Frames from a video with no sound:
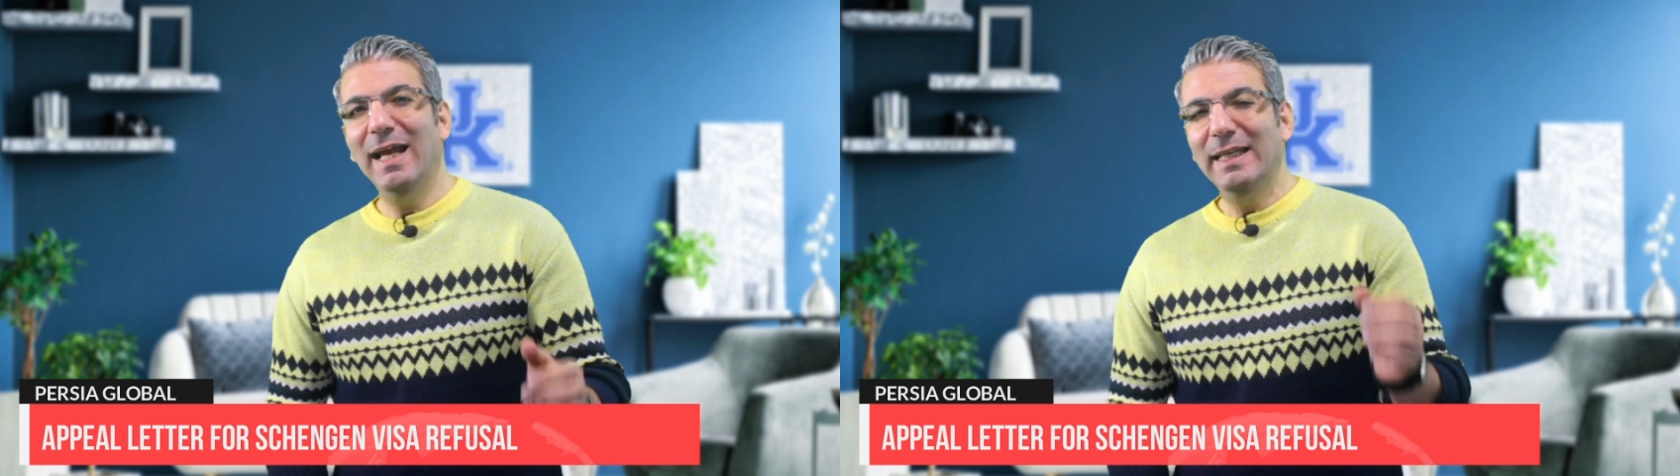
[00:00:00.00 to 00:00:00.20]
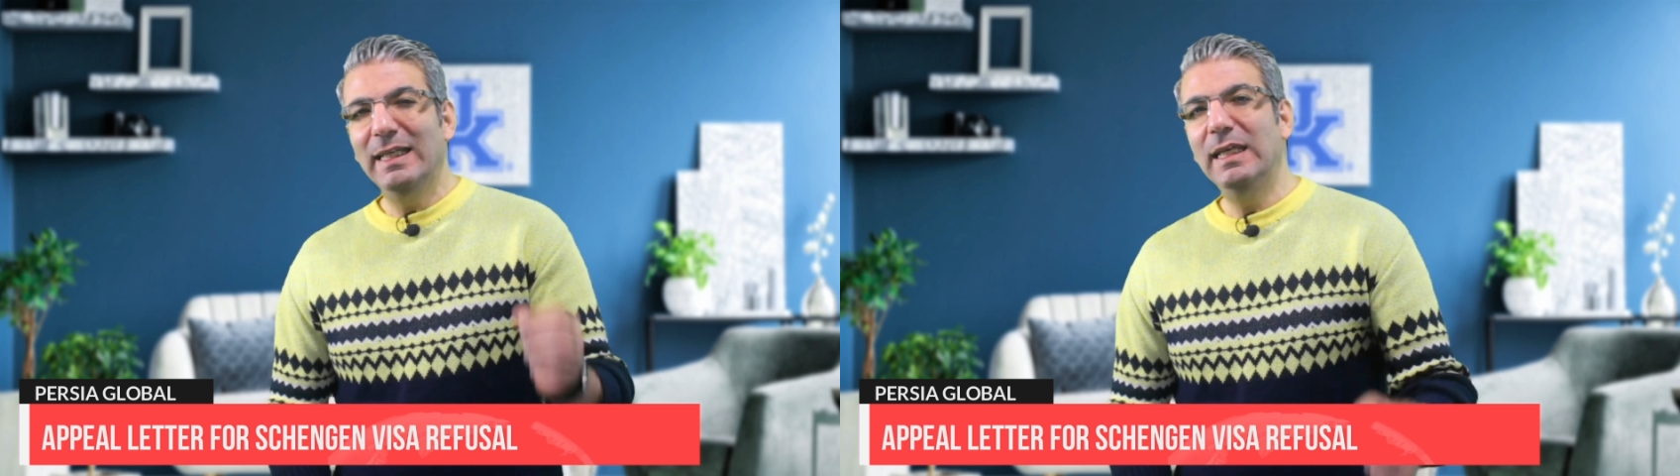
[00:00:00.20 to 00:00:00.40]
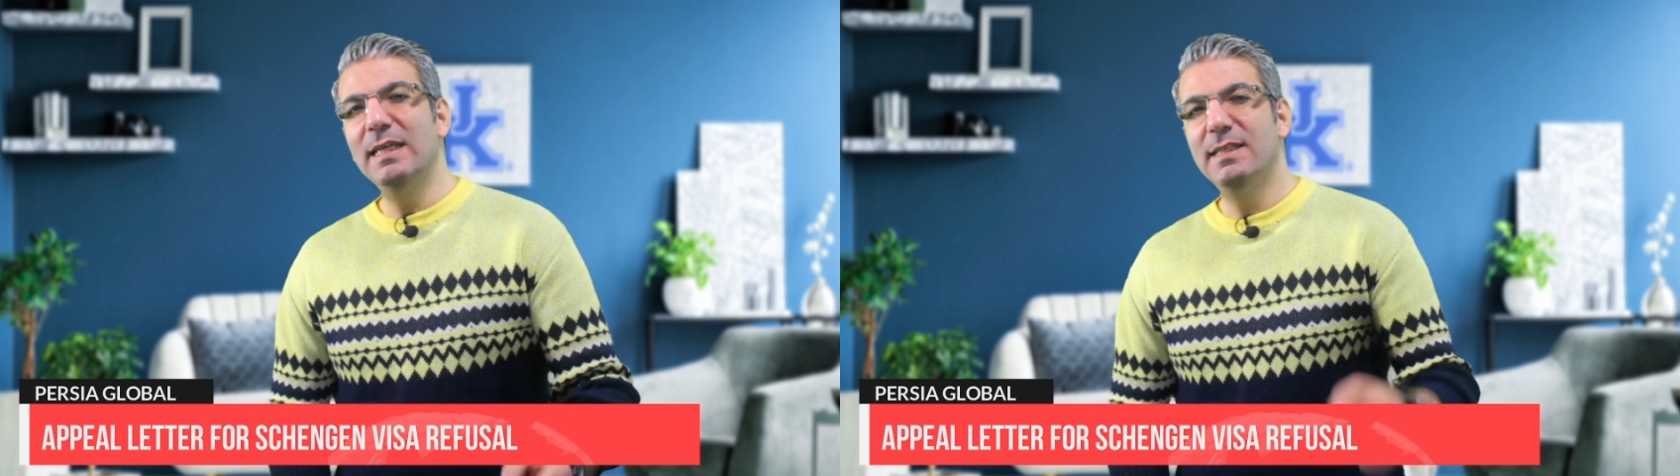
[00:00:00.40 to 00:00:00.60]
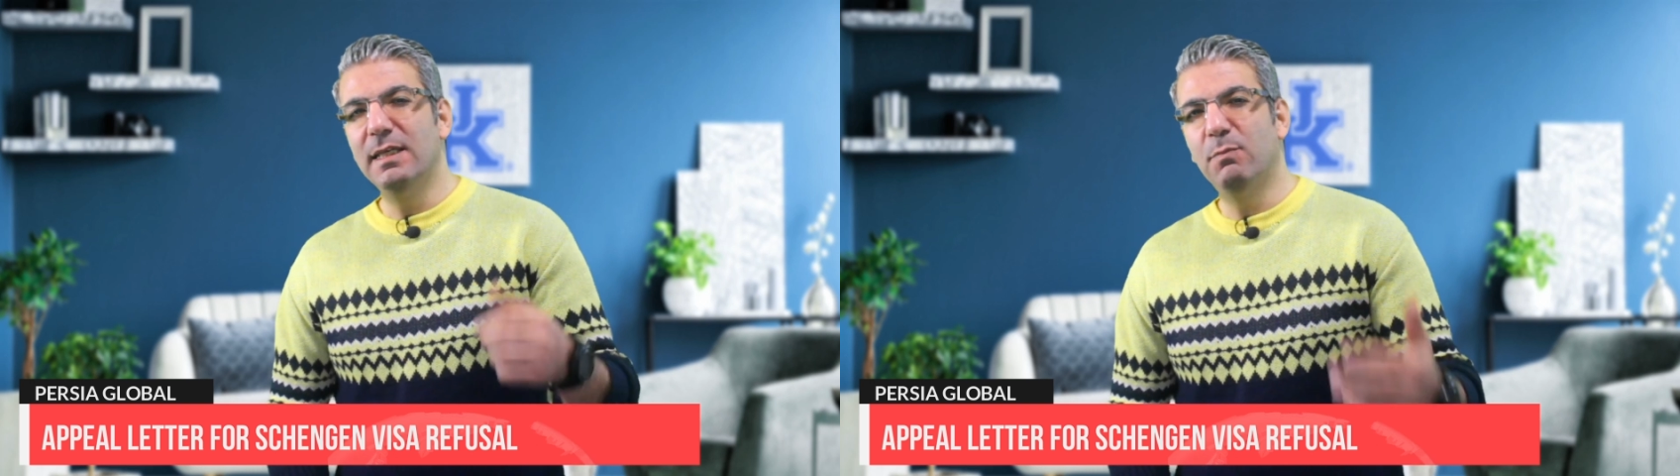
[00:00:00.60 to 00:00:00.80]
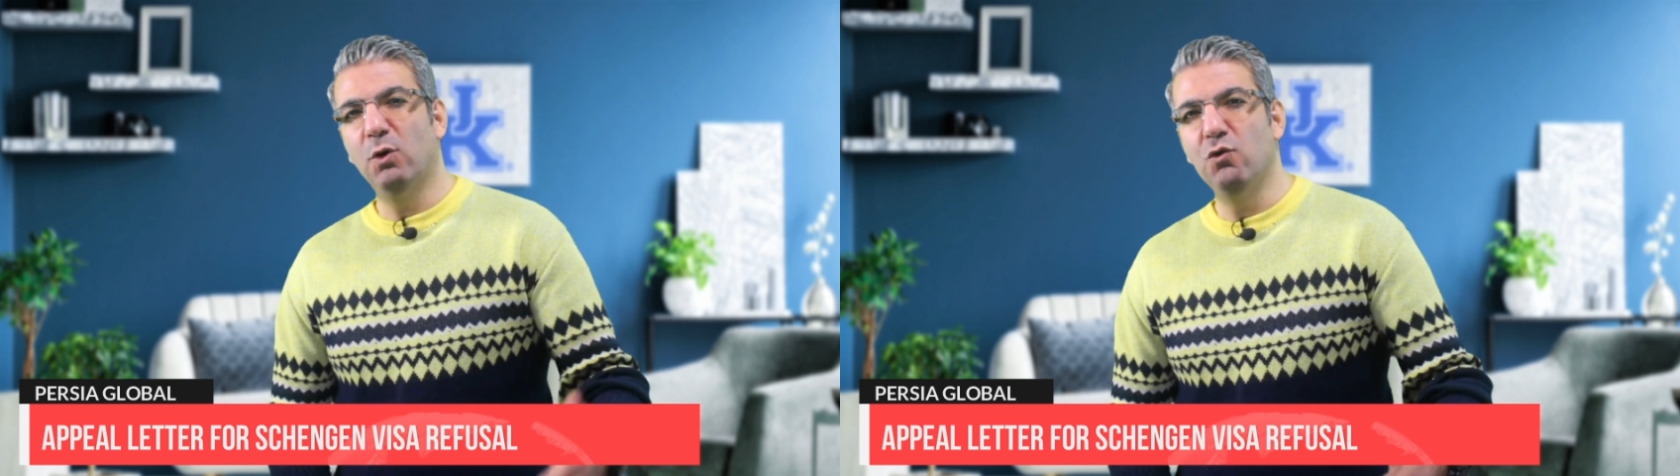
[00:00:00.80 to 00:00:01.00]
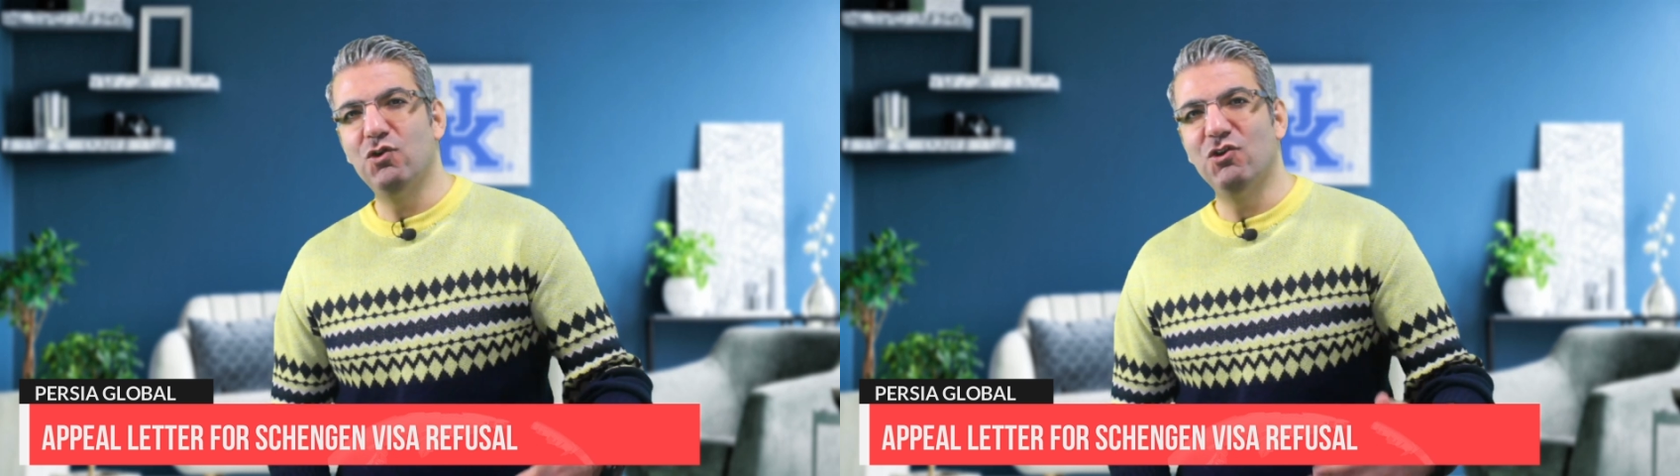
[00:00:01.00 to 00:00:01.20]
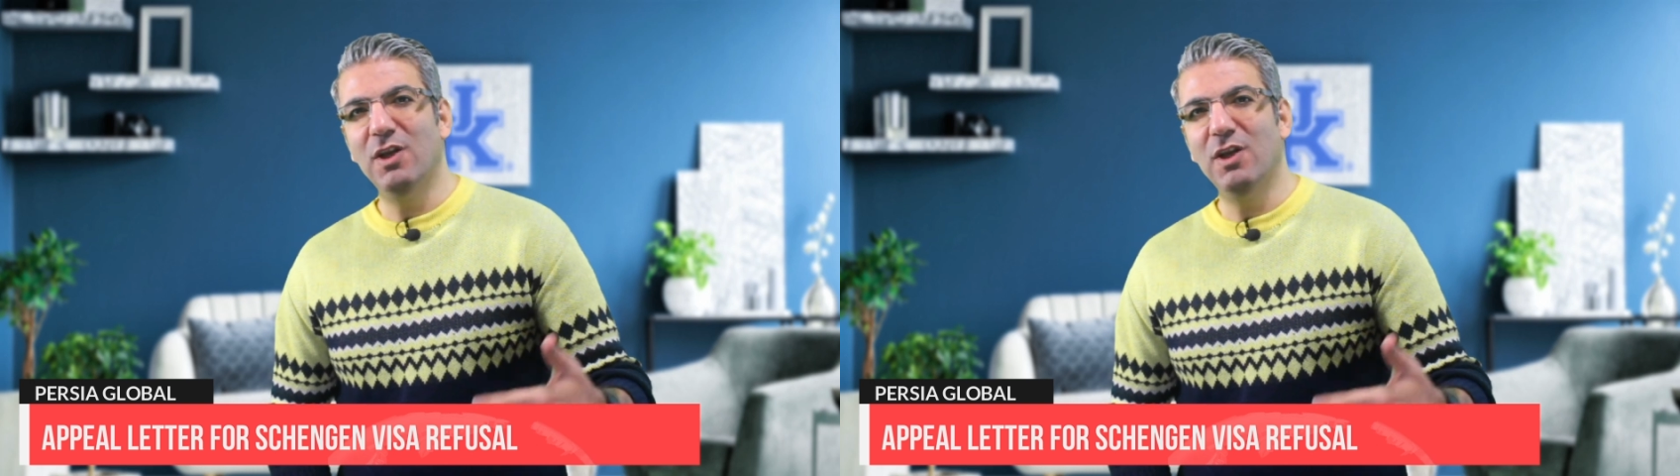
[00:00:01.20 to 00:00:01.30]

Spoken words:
an easy process.